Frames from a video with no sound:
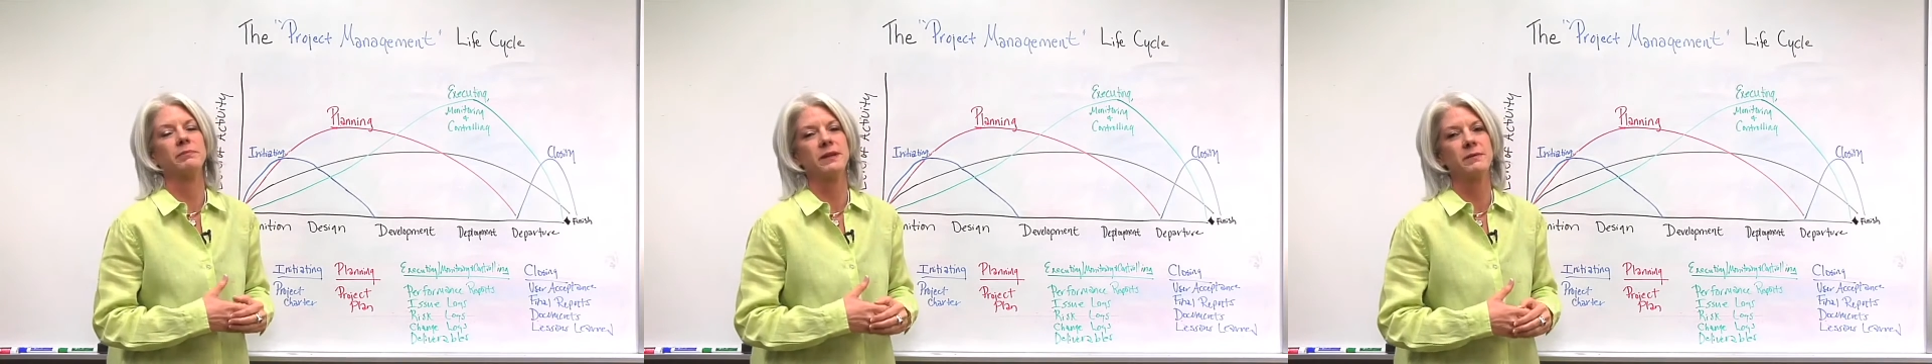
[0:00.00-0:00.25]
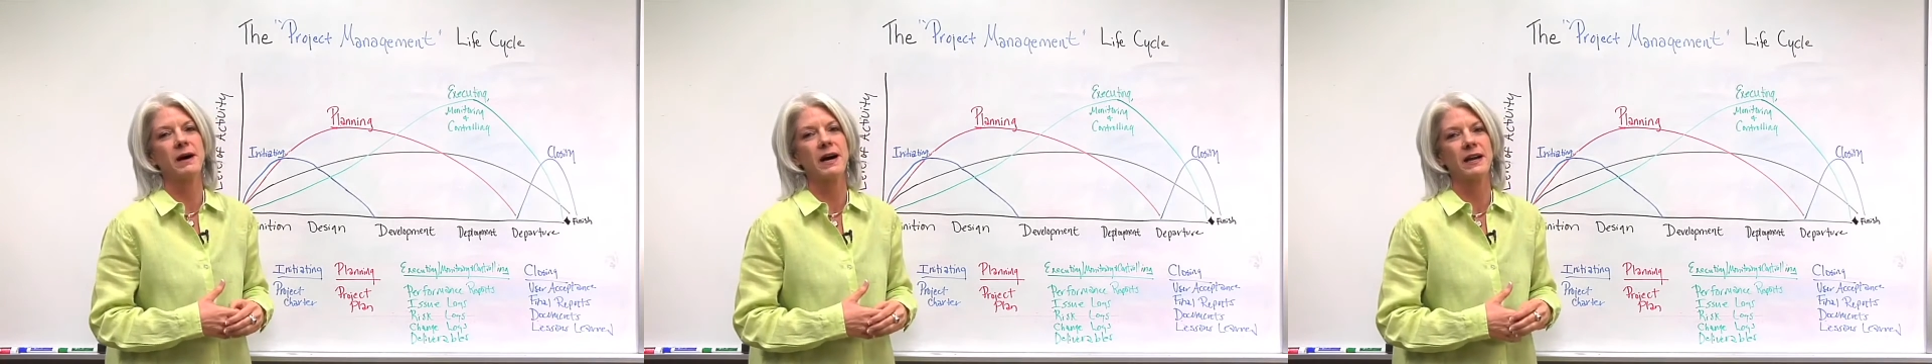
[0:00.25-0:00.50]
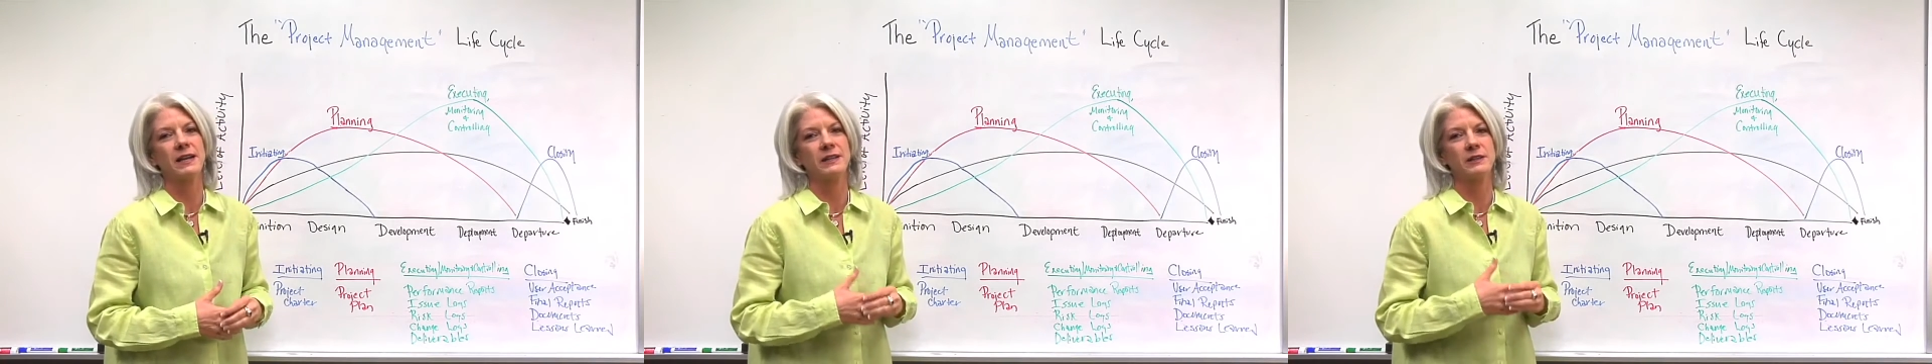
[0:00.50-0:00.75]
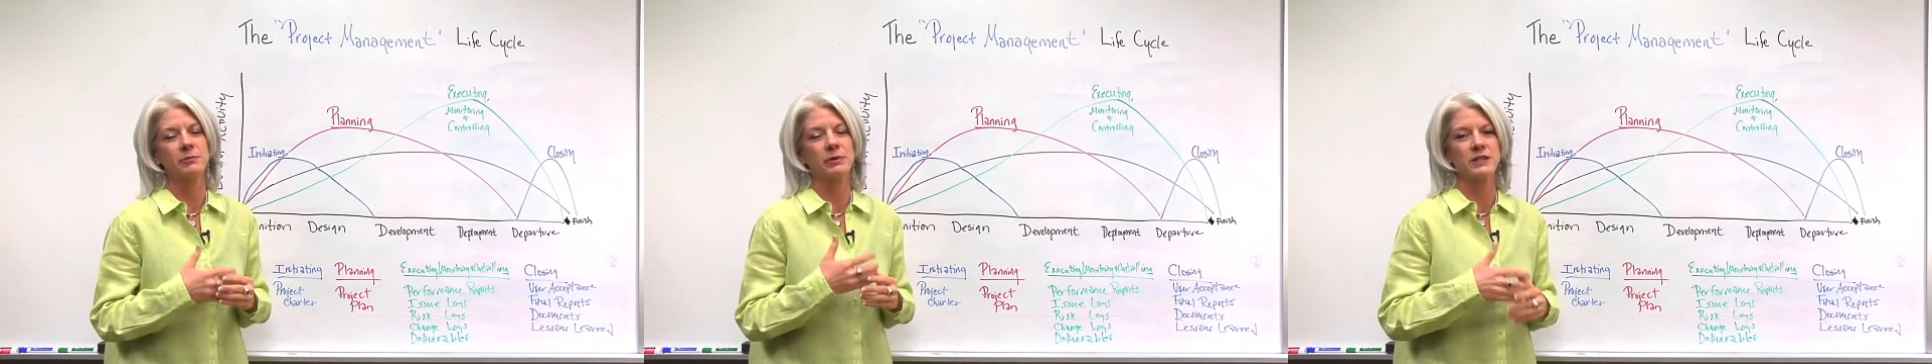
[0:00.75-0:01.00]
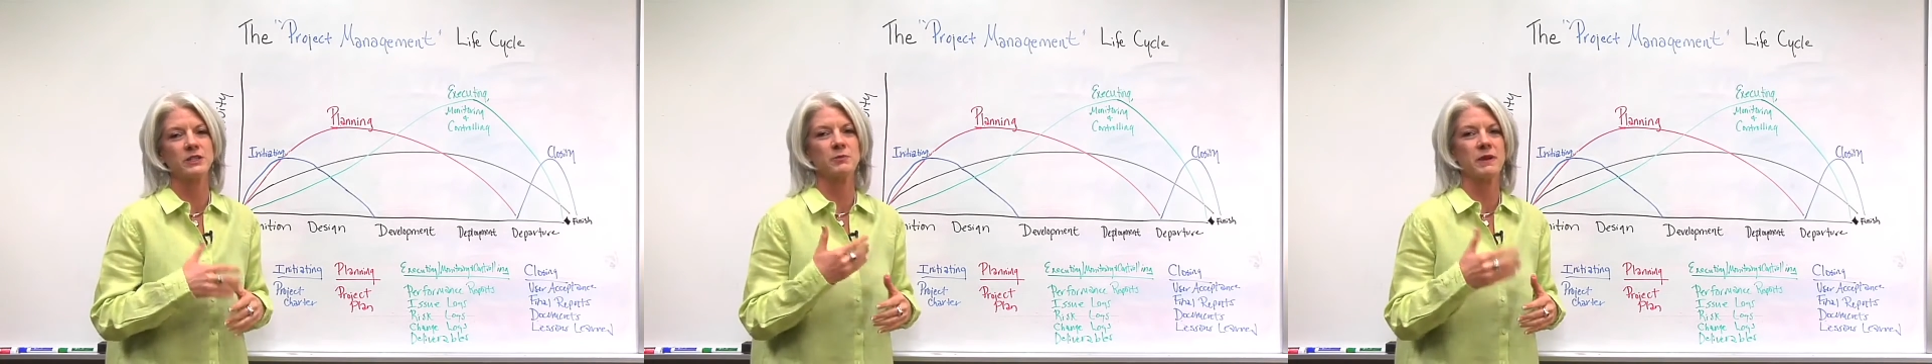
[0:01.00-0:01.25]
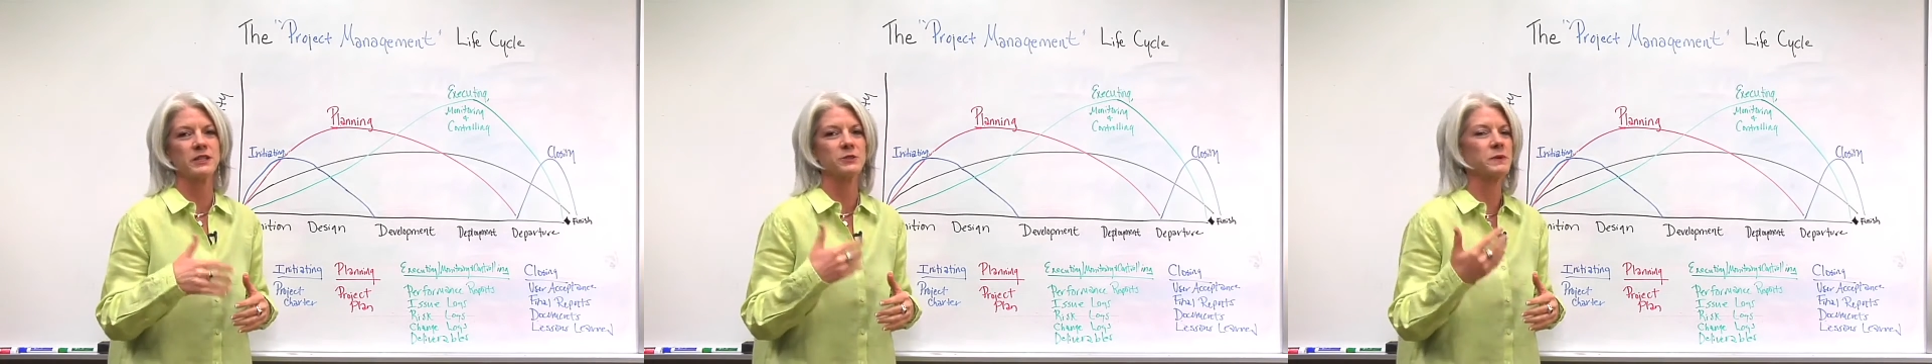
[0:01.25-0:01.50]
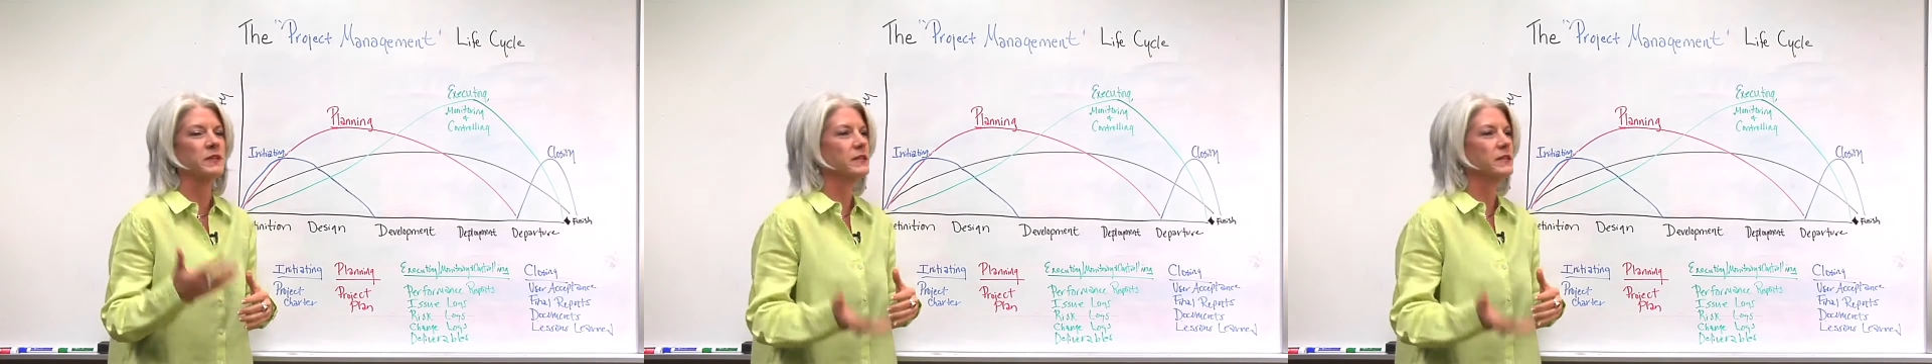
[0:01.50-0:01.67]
PMI, the Project Management